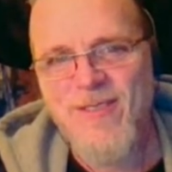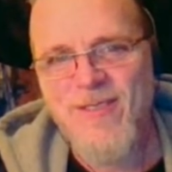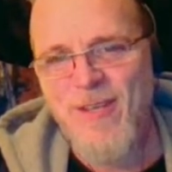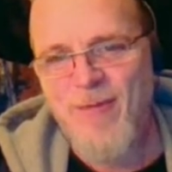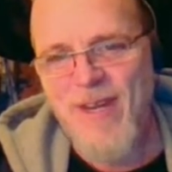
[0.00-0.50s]
Are
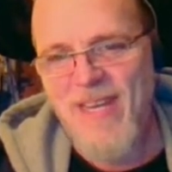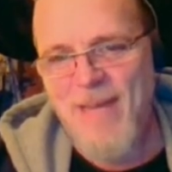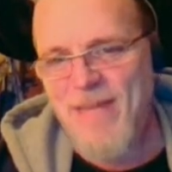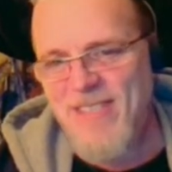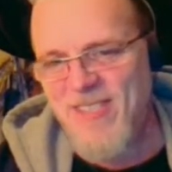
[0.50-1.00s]
you ready?
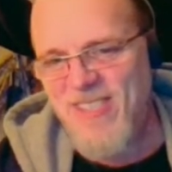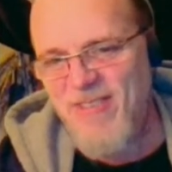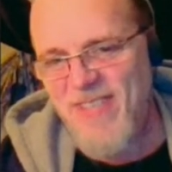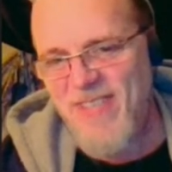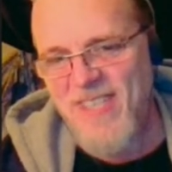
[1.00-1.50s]
I'm getting
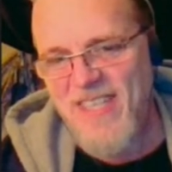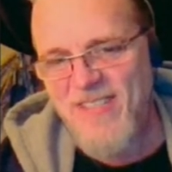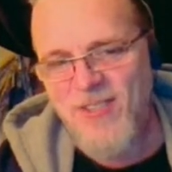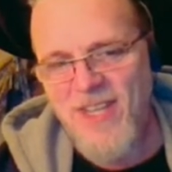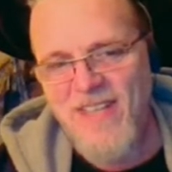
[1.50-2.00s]
serious again,
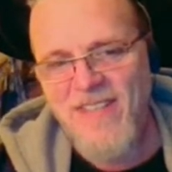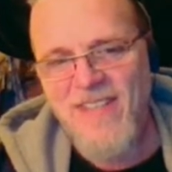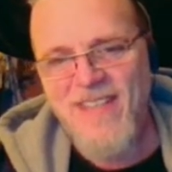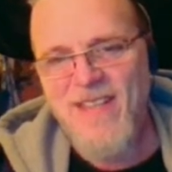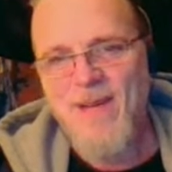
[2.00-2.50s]
John.
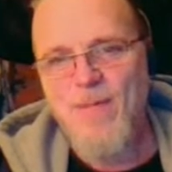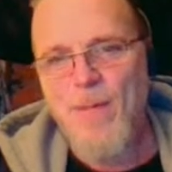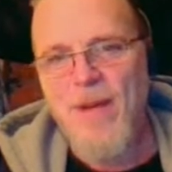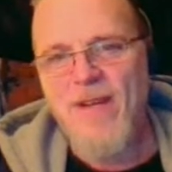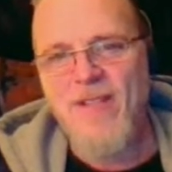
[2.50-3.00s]

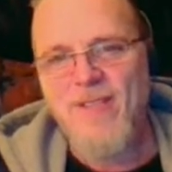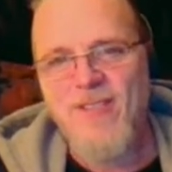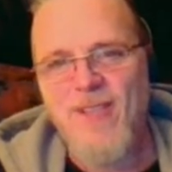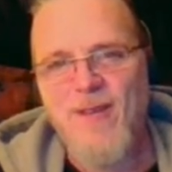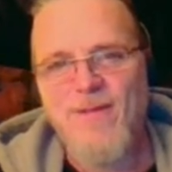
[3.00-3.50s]
Prepare
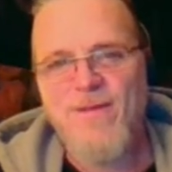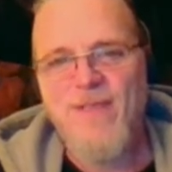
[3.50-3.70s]
yourself.